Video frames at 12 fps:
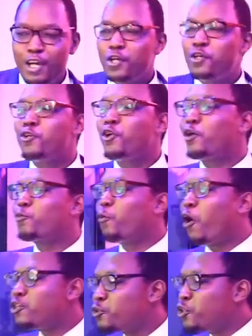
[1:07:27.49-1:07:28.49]
You do not
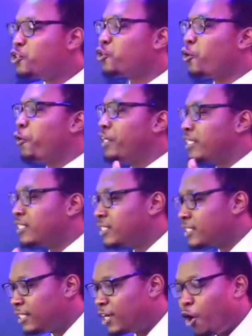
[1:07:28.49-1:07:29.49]
want to show
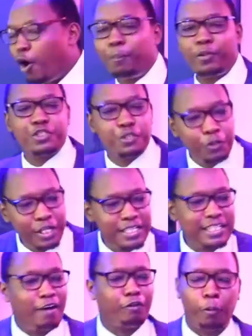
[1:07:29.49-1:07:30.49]
it.
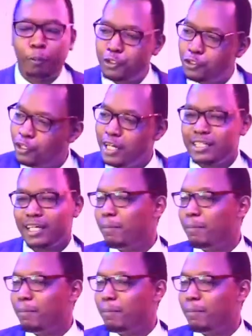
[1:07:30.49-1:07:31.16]
Opportunity after opportunity,